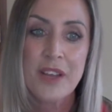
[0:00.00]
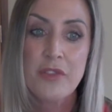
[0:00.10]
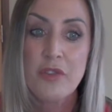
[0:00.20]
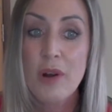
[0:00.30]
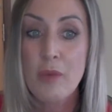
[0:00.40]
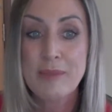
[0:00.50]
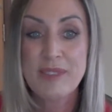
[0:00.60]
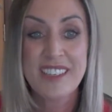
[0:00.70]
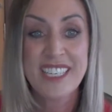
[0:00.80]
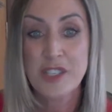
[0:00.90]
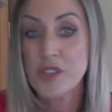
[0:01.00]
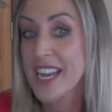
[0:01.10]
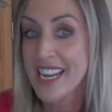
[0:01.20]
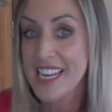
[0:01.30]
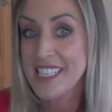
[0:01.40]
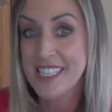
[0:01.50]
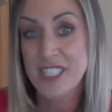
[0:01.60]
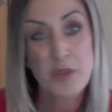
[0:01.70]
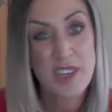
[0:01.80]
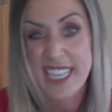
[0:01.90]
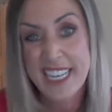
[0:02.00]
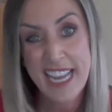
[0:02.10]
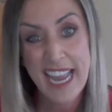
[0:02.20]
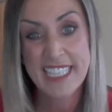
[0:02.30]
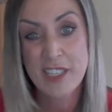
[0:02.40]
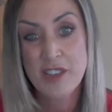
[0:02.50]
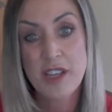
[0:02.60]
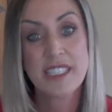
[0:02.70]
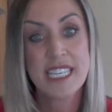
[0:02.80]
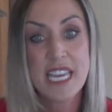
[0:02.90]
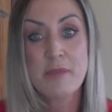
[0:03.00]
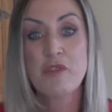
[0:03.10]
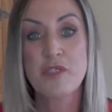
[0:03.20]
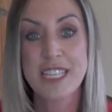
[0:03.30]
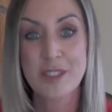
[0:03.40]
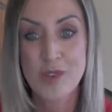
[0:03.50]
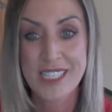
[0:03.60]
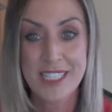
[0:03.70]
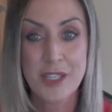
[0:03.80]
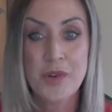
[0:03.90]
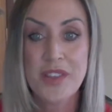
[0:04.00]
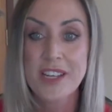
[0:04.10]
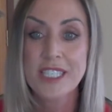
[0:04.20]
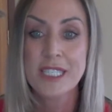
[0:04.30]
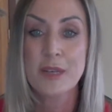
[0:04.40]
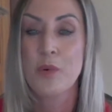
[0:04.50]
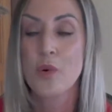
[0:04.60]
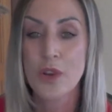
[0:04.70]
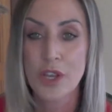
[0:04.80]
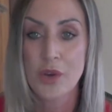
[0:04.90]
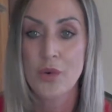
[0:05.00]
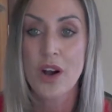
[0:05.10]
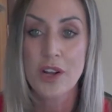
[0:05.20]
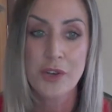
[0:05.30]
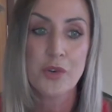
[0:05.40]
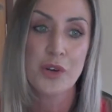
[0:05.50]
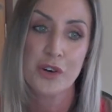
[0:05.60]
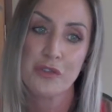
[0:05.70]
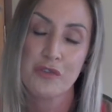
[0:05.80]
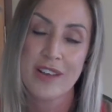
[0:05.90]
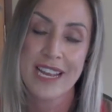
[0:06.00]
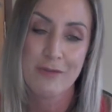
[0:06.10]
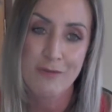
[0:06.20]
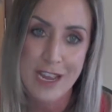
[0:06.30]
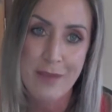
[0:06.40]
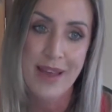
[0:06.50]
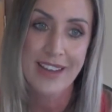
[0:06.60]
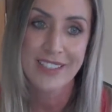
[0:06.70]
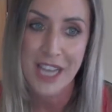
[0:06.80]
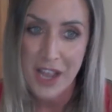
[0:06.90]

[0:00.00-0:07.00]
Through our website, you'll gain access to our dedicated team of resources who are there to support you on your recovery and rebound